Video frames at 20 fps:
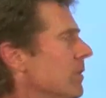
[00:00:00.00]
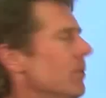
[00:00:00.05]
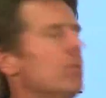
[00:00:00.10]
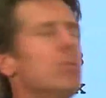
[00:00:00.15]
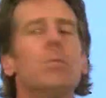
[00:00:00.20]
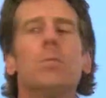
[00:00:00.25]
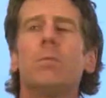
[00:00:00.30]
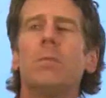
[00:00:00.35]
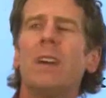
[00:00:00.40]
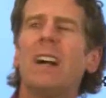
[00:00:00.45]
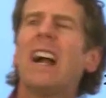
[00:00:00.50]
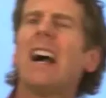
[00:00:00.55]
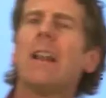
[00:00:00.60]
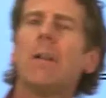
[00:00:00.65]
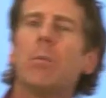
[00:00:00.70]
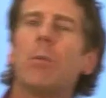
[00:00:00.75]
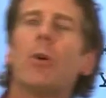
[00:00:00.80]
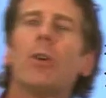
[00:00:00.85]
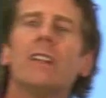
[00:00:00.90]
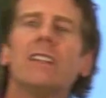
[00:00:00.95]
you kind
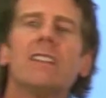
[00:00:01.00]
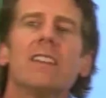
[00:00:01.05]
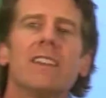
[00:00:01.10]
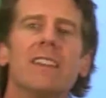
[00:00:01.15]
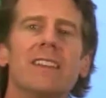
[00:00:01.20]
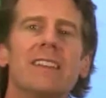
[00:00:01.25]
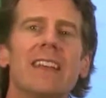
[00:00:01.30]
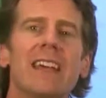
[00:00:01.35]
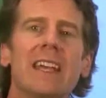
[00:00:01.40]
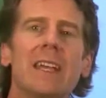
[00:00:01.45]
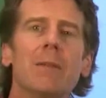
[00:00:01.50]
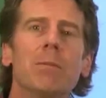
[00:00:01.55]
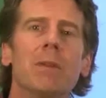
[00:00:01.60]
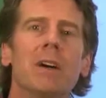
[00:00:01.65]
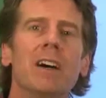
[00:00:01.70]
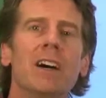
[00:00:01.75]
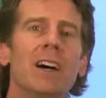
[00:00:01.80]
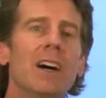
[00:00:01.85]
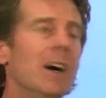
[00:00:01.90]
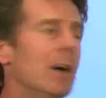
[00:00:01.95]
of point to the same
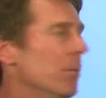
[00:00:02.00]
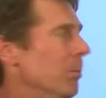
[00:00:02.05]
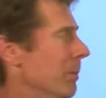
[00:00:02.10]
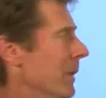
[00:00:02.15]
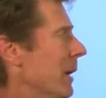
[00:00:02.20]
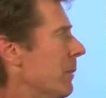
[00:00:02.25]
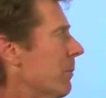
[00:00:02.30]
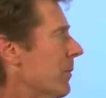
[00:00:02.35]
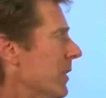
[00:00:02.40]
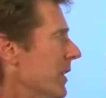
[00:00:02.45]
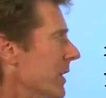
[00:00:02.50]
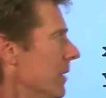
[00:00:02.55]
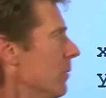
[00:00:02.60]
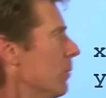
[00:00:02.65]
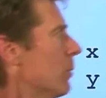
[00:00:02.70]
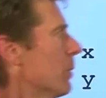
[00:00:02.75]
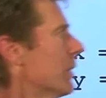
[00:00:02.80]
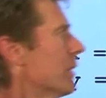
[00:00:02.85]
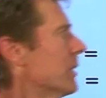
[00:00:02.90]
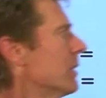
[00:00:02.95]
memory
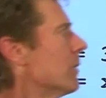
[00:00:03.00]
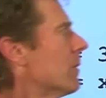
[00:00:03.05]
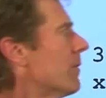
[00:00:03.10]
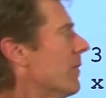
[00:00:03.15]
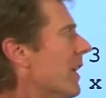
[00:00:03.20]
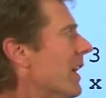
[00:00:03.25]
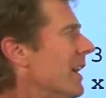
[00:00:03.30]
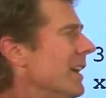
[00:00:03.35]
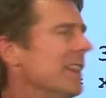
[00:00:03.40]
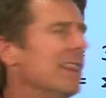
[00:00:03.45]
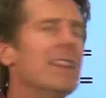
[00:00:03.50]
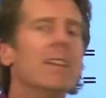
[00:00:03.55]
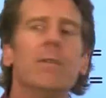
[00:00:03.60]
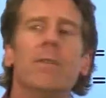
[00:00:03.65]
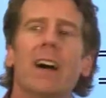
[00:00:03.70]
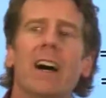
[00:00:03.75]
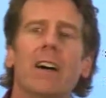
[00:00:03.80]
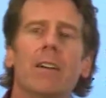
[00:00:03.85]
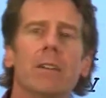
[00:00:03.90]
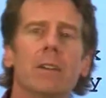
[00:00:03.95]
where you'll find the
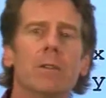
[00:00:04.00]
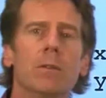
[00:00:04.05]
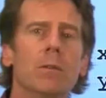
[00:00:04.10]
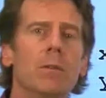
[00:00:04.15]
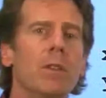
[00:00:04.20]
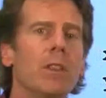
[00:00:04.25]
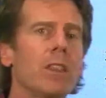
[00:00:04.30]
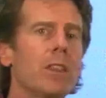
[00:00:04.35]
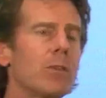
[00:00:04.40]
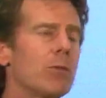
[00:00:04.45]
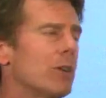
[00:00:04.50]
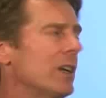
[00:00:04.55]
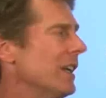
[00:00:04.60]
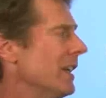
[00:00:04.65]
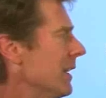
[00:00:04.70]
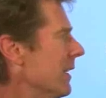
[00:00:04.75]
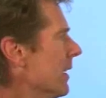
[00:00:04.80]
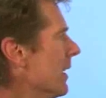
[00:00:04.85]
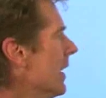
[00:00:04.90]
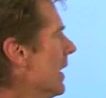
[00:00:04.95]
value
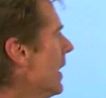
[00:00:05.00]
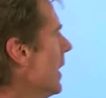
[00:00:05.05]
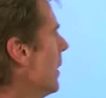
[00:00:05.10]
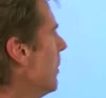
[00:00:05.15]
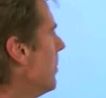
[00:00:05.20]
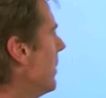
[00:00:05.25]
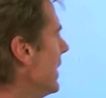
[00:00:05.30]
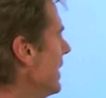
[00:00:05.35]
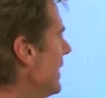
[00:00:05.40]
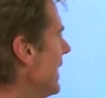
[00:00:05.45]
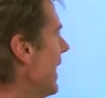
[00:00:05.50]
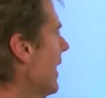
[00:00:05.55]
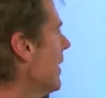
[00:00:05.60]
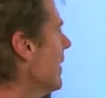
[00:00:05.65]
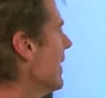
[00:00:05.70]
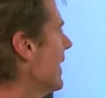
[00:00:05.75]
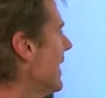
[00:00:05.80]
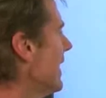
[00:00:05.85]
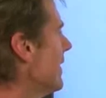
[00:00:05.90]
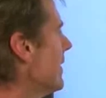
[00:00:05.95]
three. But now
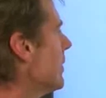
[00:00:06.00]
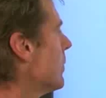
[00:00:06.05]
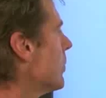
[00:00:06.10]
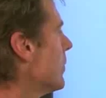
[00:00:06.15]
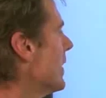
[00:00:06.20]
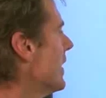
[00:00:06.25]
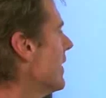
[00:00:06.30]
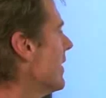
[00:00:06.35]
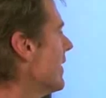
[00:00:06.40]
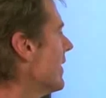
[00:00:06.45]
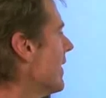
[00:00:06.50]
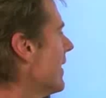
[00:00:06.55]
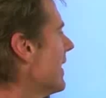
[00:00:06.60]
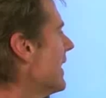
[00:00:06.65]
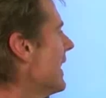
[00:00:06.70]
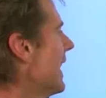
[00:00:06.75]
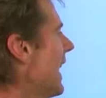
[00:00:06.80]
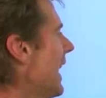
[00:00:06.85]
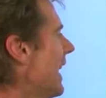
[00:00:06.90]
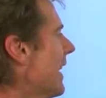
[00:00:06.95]
let's
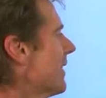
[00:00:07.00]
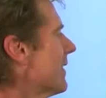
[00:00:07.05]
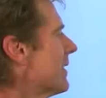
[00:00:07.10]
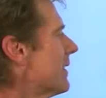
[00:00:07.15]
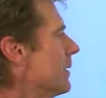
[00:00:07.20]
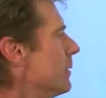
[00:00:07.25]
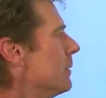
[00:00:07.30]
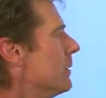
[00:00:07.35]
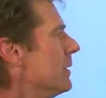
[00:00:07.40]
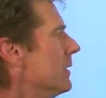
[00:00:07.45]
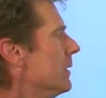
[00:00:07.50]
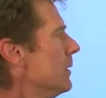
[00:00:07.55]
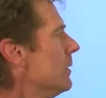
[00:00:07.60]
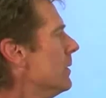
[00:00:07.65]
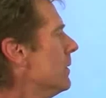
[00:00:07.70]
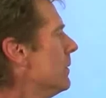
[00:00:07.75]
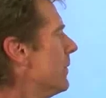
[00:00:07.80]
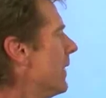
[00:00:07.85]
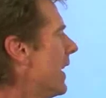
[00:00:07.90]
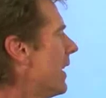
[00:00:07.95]
reassign x to a
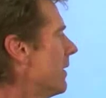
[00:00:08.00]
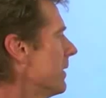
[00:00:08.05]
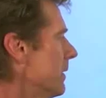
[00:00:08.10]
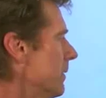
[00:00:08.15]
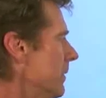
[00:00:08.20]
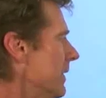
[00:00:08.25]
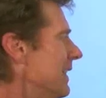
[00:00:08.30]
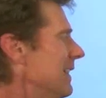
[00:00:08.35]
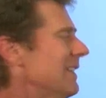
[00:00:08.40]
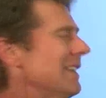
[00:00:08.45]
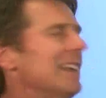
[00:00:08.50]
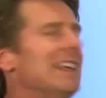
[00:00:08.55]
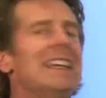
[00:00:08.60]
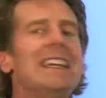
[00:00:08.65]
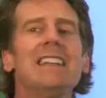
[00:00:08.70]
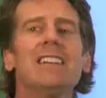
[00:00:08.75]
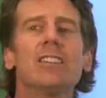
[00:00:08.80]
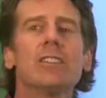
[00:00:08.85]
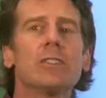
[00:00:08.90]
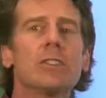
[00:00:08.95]
new value, this
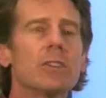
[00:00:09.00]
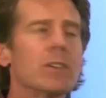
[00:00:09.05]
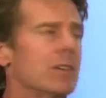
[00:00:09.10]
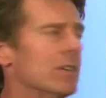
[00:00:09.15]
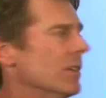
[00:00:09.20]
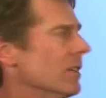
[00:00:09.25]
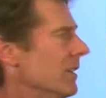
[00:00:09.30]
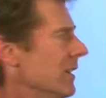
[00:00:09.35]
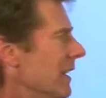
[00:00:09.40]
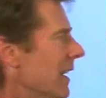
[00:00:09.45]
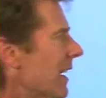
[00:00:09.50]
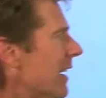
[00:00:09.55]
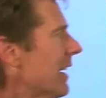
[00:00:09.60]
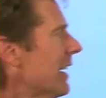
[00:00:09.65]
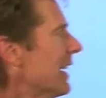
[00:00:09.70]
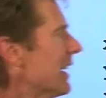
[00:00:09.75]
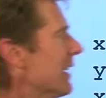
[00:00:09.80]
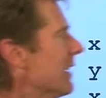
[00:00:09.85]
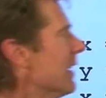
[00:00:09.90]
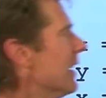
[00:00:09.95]
integer
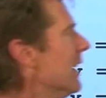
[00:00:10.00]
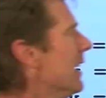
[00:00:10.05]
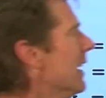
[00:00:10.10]
nine.